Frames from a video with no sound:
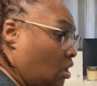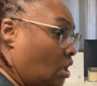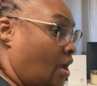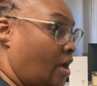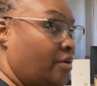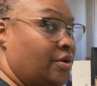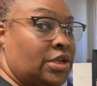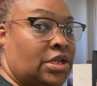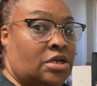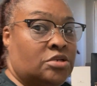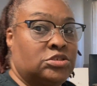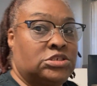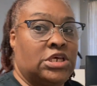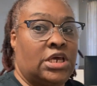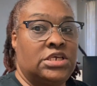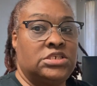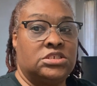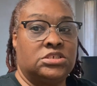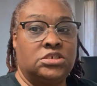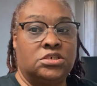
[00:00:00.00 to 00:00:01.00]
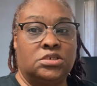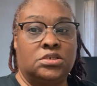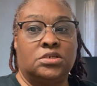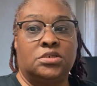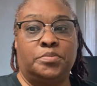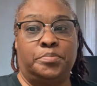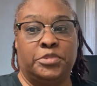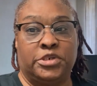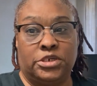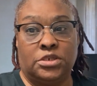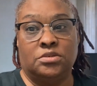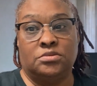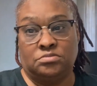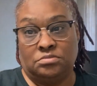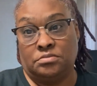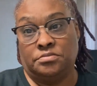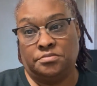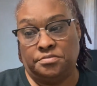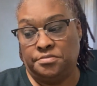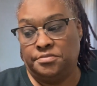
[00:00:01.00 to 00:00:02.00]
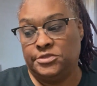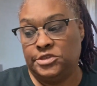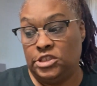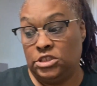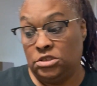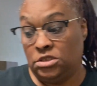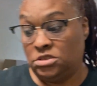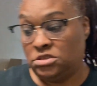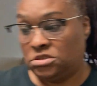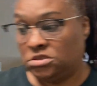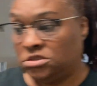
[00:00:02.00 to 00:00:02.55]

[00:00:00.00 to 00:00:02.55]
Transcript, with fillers: y'all, it don't taste good, but it's